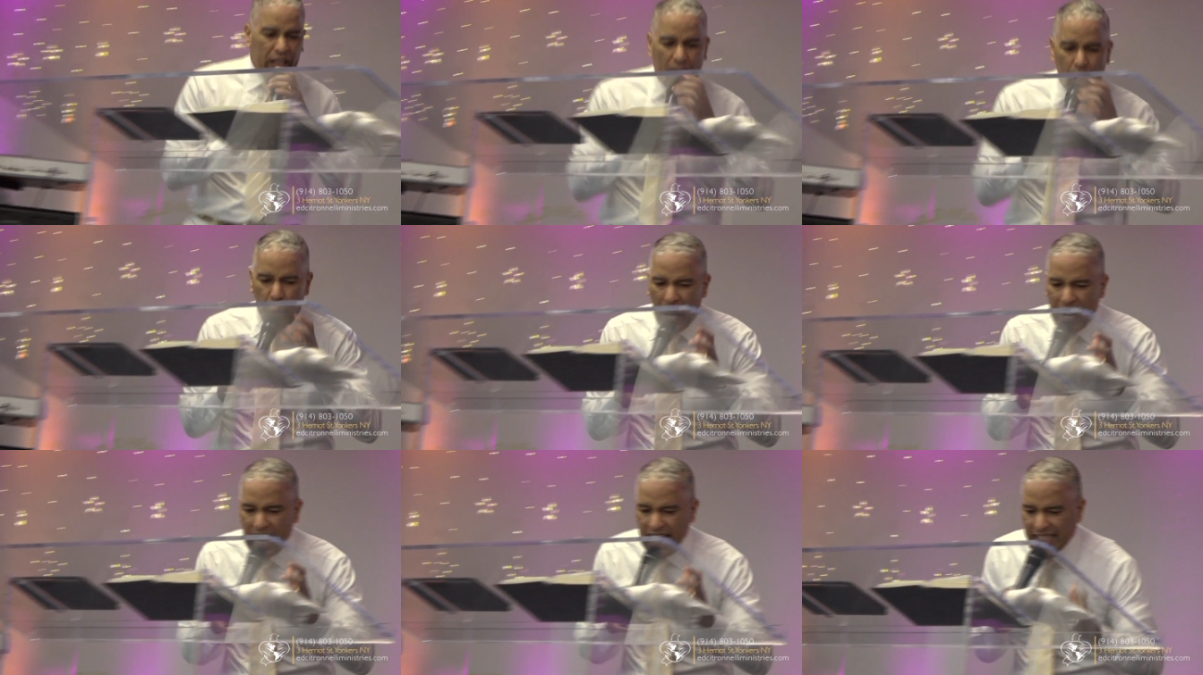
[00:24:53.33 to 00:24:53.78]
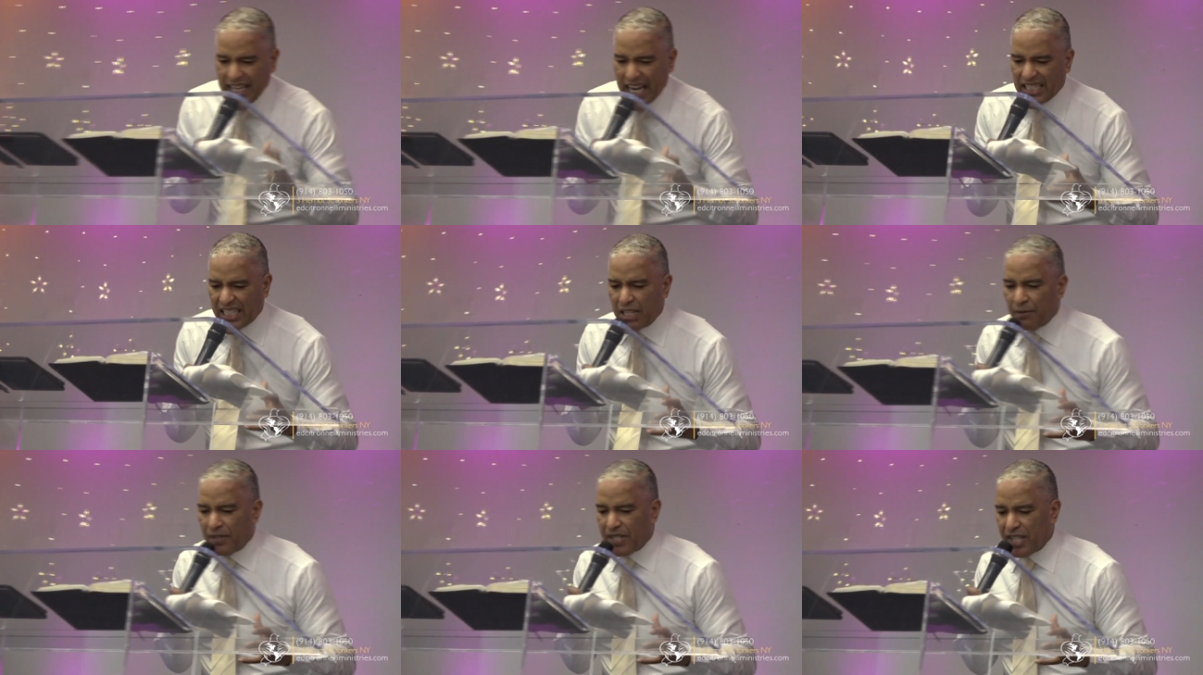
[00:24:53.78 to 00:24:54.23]
at what he
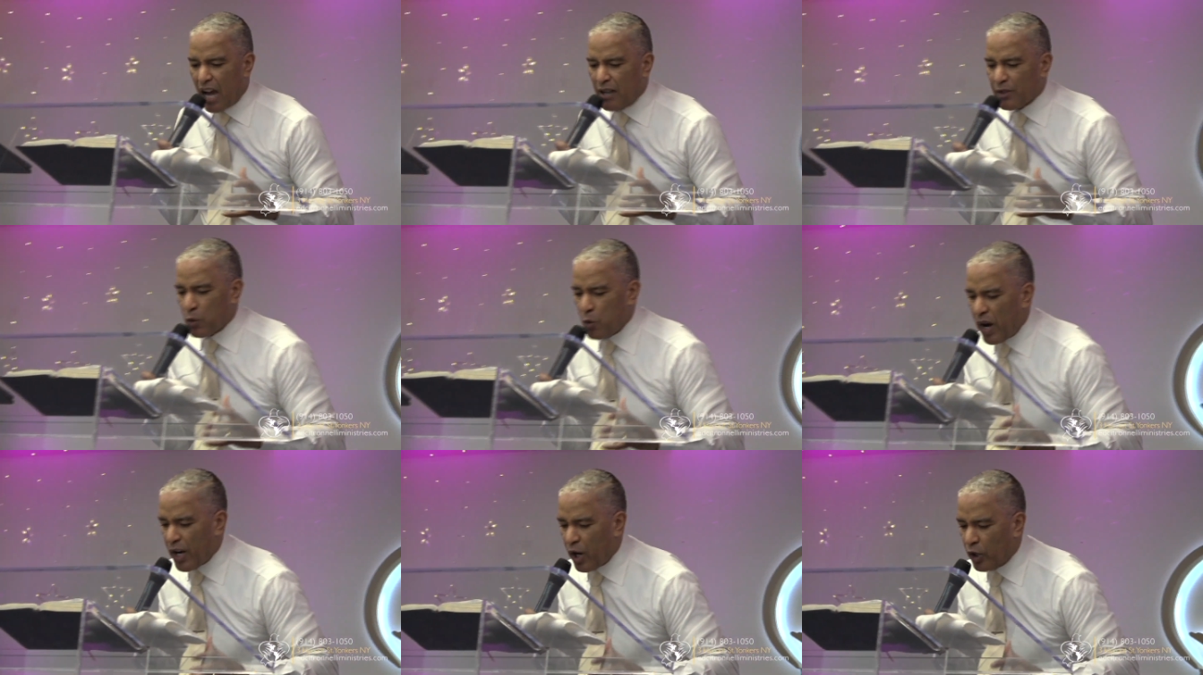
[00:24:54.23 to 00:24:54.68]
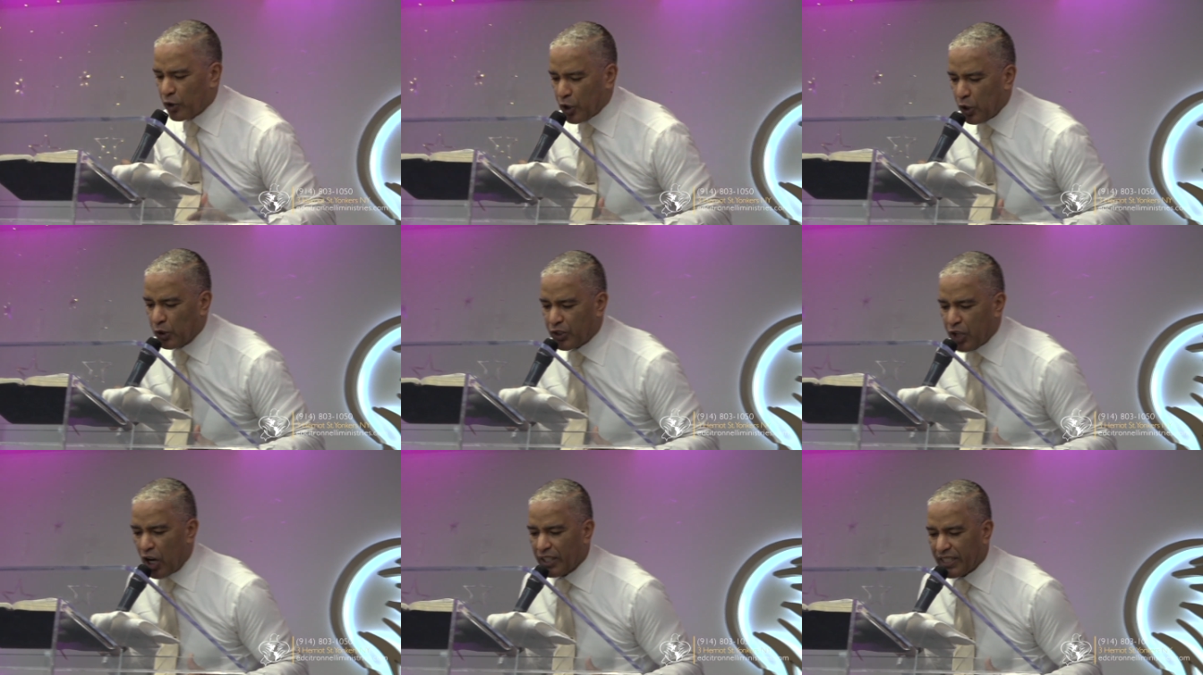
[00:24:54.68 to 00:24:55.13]
says in Psalms
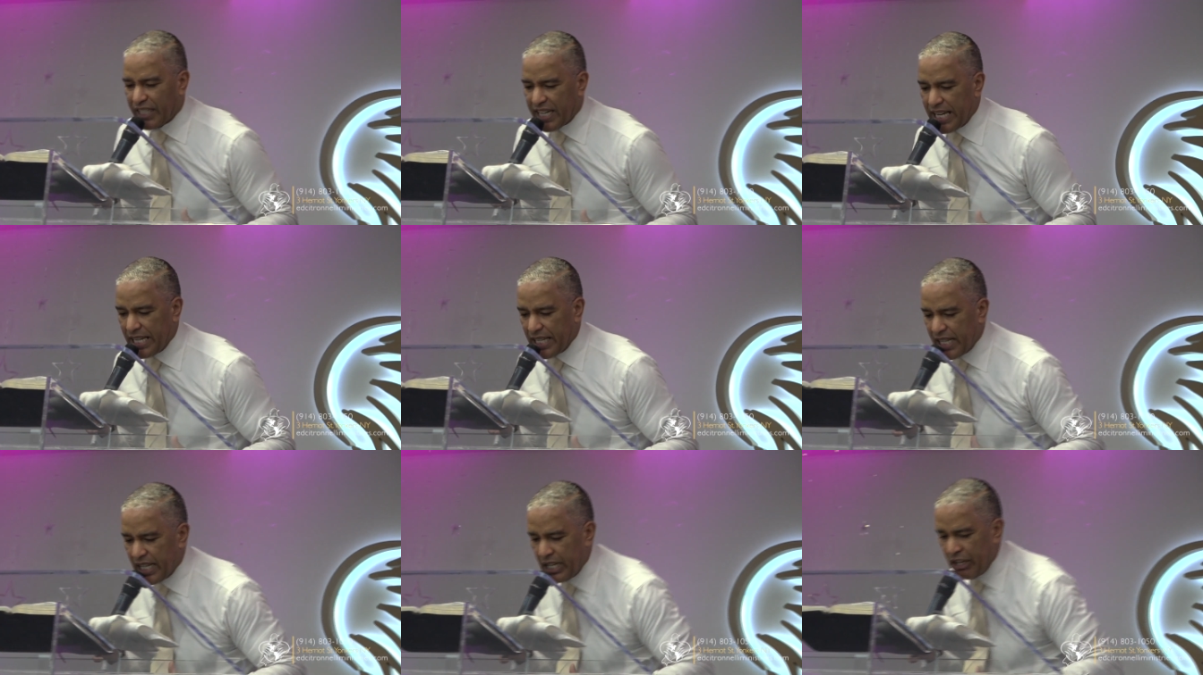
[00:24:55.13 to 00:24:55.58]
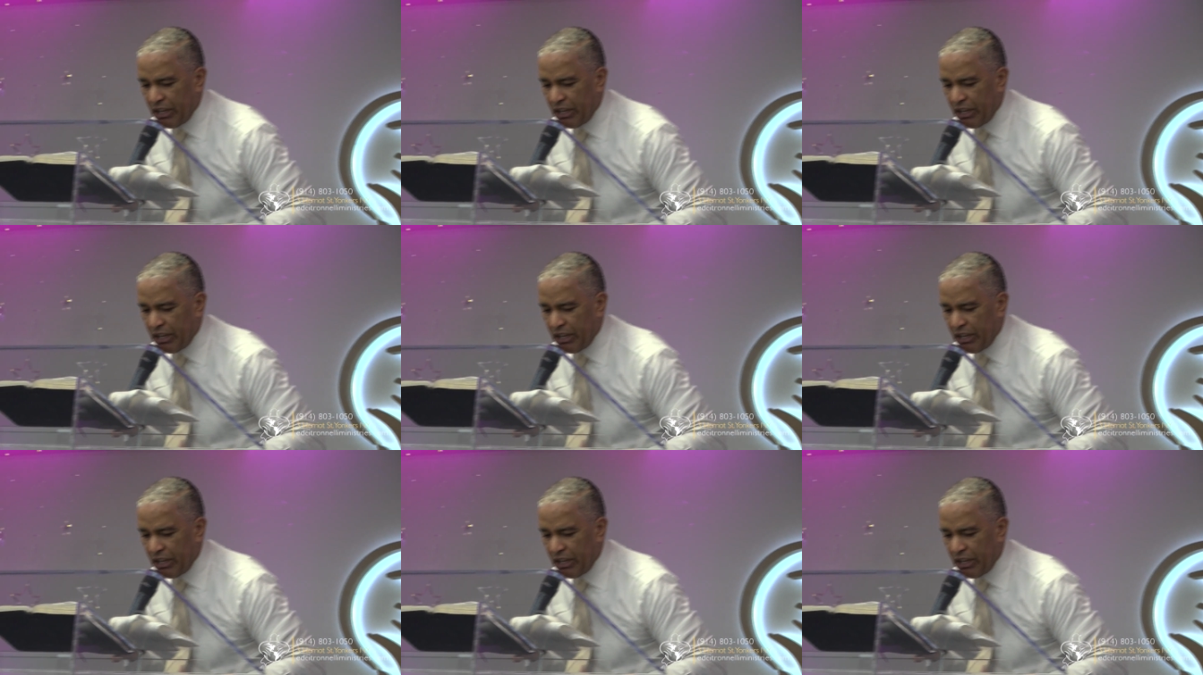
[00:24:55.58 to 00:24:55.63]
102 13.